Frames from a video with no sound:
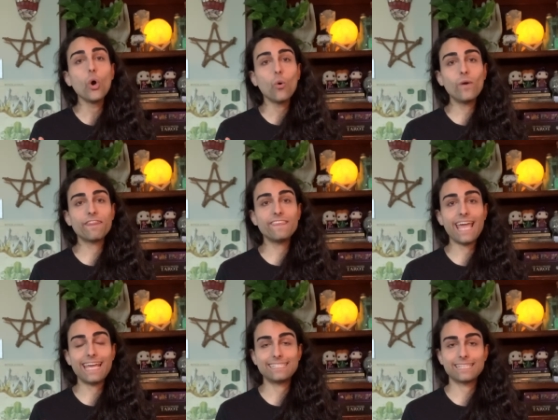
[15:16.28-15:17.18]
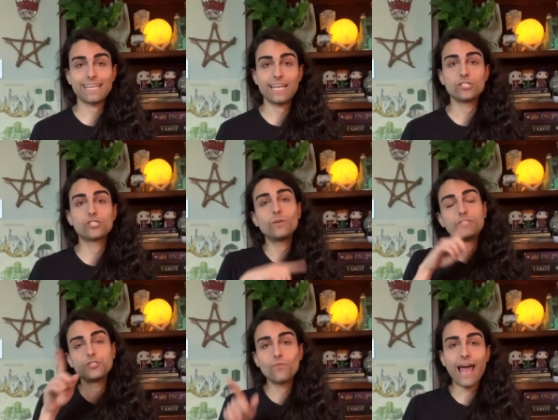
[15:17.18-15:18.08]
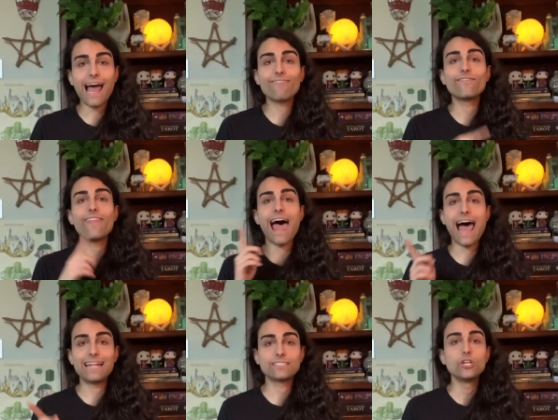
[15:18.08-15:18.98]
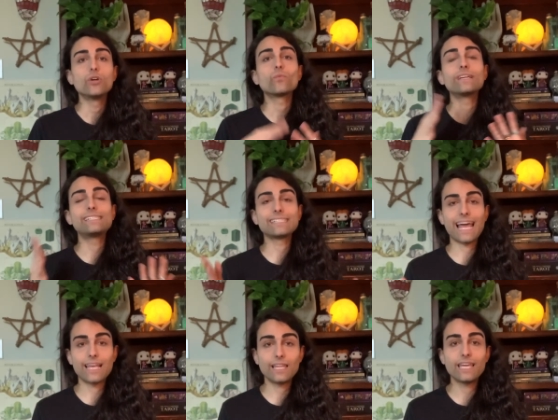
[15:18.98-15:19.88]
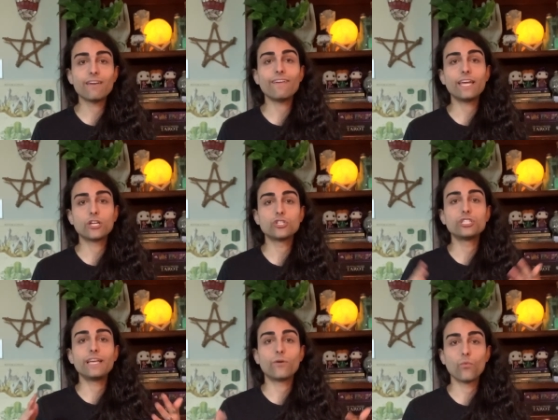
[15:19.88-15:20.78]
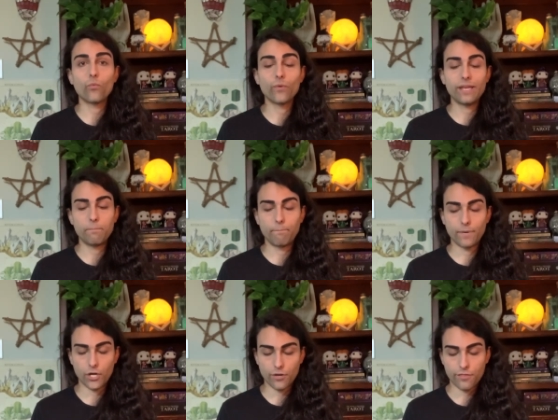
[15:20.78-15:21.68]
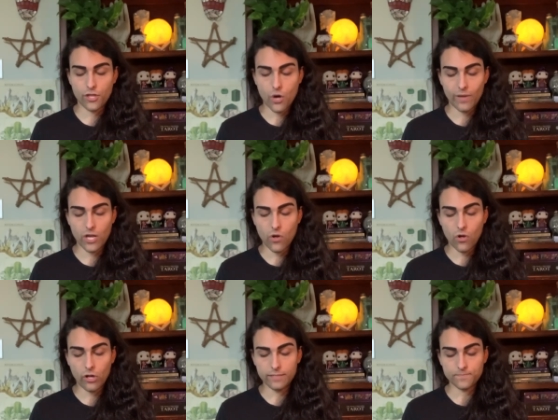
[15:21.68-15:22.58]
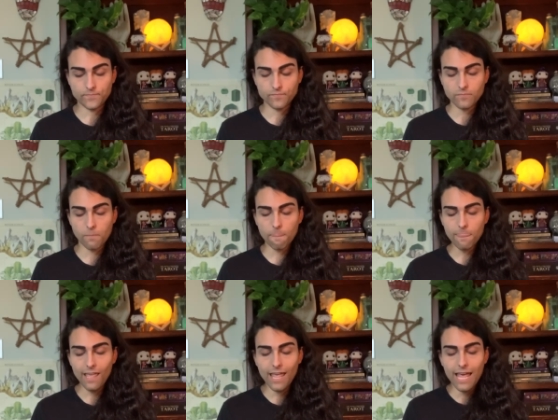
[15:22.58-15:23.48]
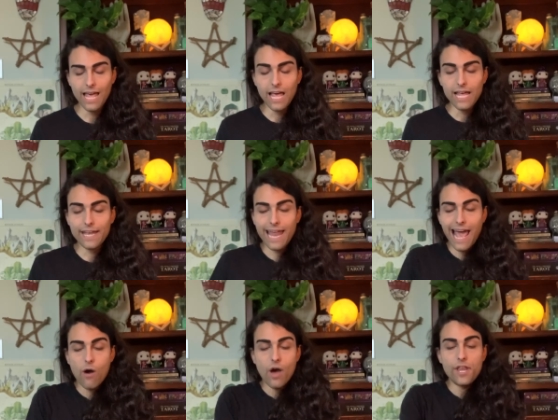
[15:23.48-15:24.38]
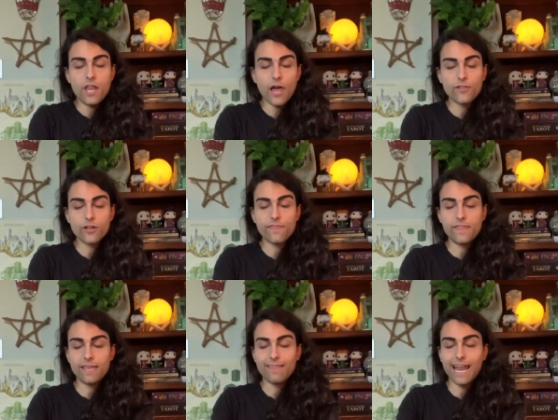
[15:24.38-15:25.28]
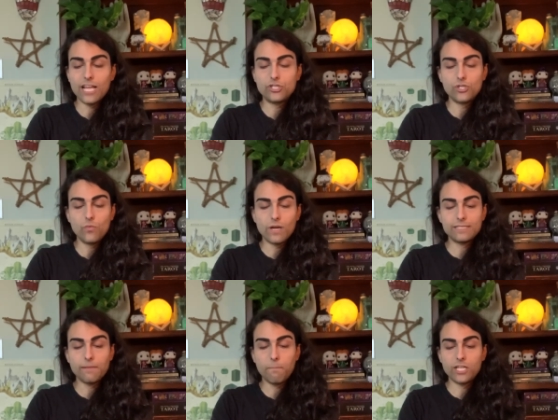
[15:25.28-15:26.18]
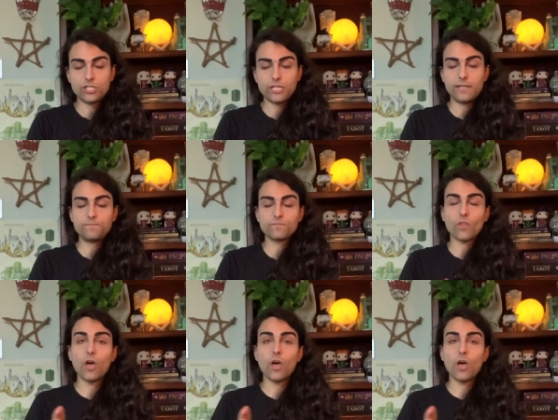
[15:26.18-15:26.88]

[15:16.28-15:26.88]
with the ace again. So we do have that recycling of energy and rebirth going on. Now, another thing that I do want to mention,